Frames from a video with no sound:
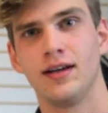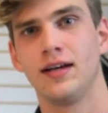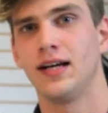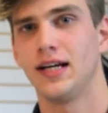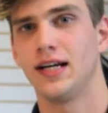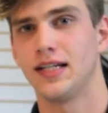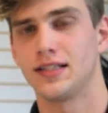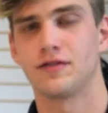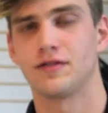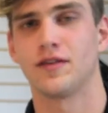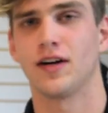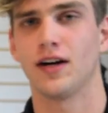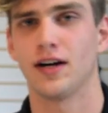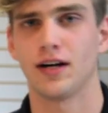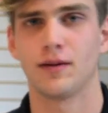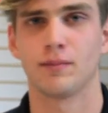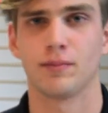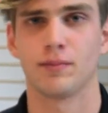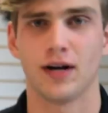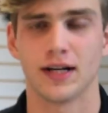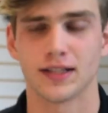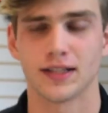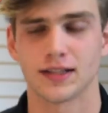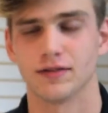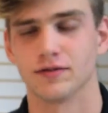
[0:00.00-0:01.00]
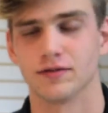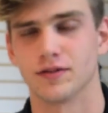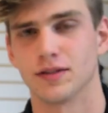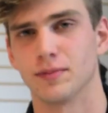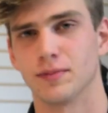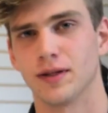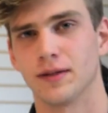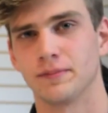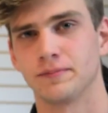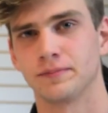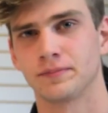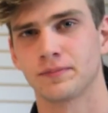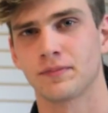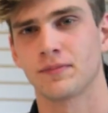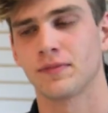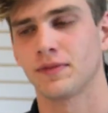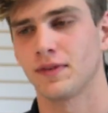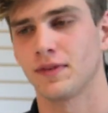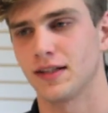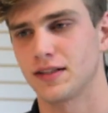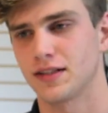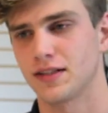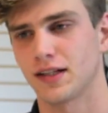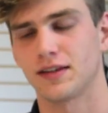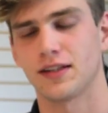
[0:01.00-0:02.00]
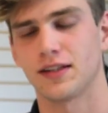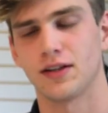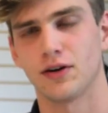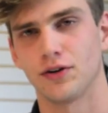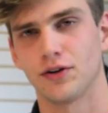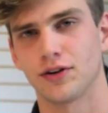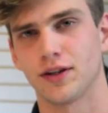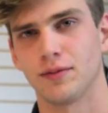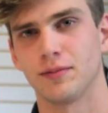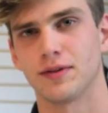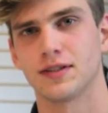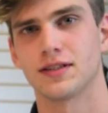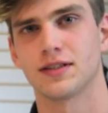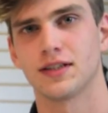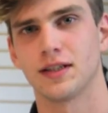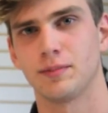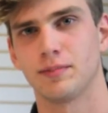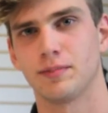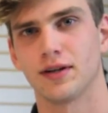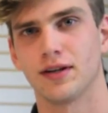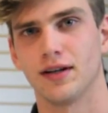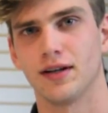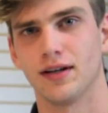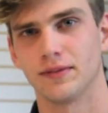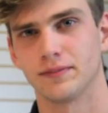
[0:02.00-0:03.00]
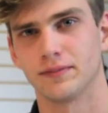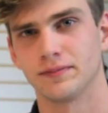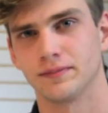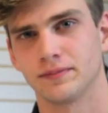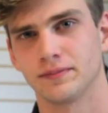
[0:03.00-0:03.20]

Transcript: it's very impressive to me. It's like the ultimate sleeper gun.